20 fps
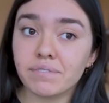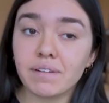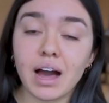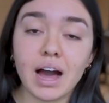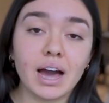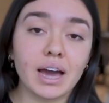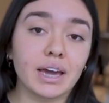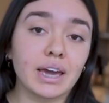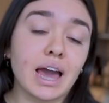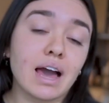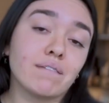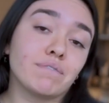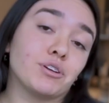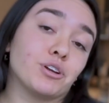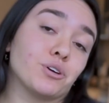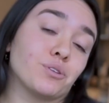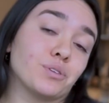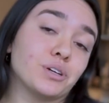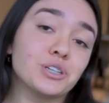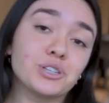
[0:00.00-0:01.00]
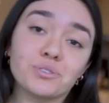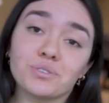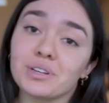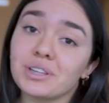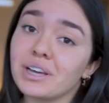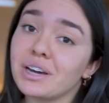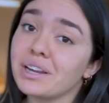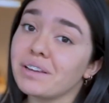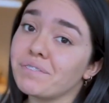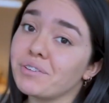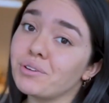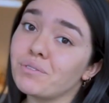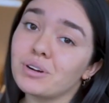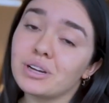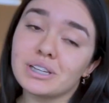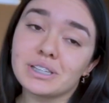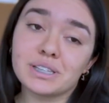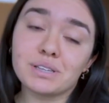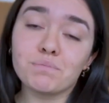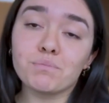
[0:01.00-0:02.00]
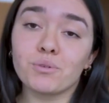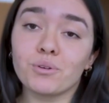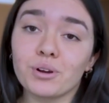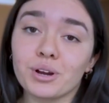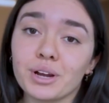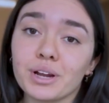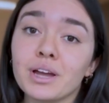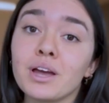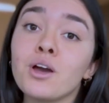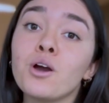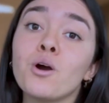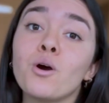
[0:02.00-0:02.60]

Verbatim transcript: I have no issue on that if you want to see more.